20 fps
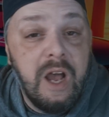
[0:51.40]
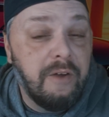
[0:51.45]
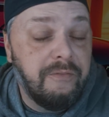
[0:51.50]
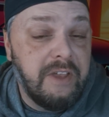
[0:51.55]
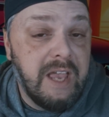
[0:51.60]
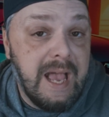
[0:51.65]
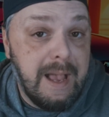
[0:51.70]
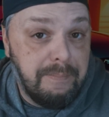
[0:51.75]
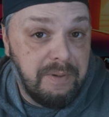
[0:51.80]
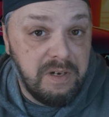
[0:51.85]

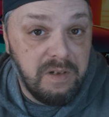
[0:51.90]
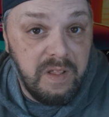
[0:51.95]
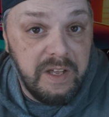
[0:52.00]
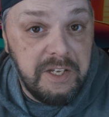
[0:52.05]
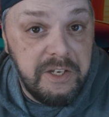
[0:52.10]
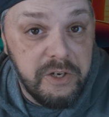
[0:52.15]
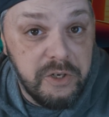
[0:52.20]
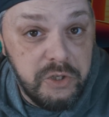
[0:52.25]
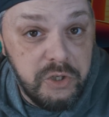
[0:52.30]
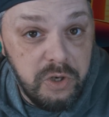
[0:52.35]
if you happen to
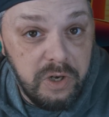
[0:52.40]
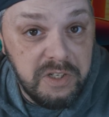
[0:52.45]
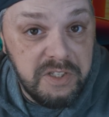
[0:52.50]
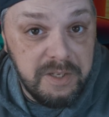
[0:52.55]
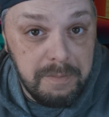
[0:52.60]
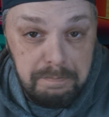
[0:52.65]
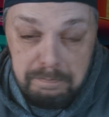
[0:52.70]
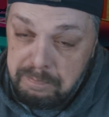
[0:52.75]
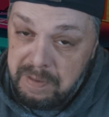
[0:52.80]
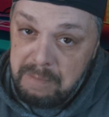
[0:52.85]
like your
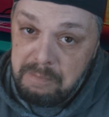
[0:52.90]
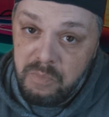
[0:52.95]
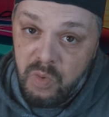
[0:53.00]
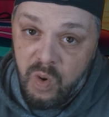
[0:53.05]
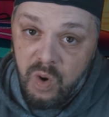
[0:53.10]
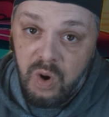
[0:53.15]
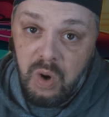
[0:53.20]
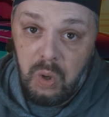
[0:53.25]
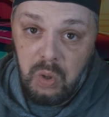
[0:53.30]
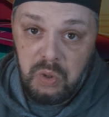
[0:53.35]
trucks a bit
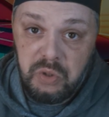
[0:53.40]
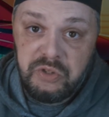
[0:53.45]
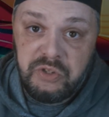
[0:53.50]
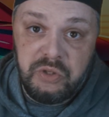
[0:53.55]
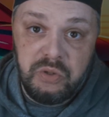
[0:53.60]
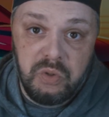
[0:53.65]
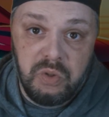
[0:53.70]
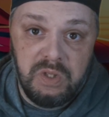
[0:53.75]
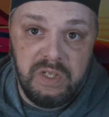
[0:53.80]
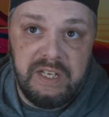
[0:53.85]
more old
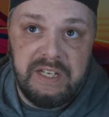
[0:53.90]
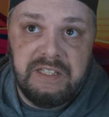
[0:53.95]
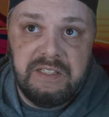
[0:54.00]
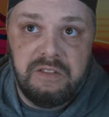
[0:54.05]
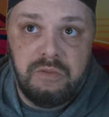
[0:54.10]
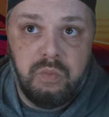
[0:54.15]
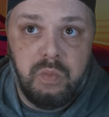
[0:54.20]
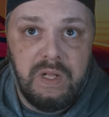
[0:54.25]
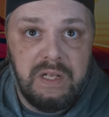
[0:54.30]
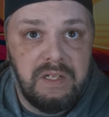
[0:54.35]
school
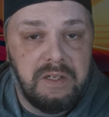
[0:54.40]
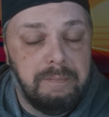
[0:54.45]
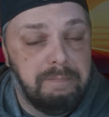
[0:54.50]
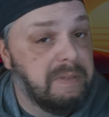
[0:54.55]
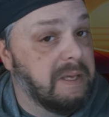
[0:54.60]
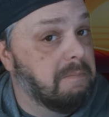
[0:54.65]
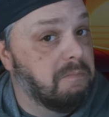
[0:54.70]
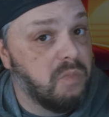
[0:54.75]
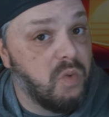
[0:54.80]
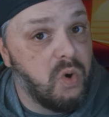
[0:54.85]
and, well, a
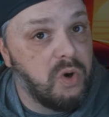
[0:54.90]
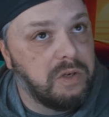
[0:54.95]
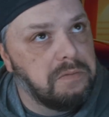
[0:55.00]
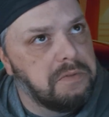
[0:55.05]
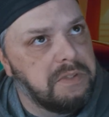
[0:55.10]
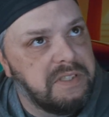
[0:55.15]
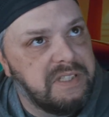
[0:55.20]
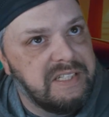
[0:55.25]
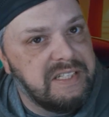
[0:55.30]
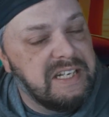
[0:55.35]
bit
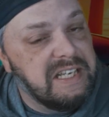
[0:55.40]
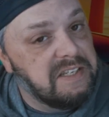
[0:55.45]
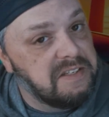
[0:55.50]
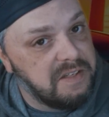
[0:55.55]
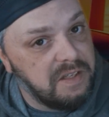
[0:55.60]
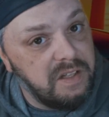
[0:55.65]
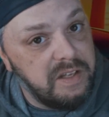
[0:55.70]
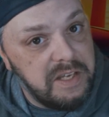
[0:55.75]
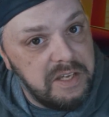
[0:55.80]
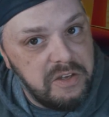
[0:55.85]
more
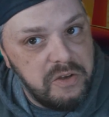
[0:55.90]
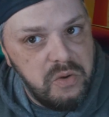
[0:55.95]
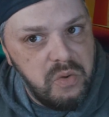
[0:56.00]
diesel-y, you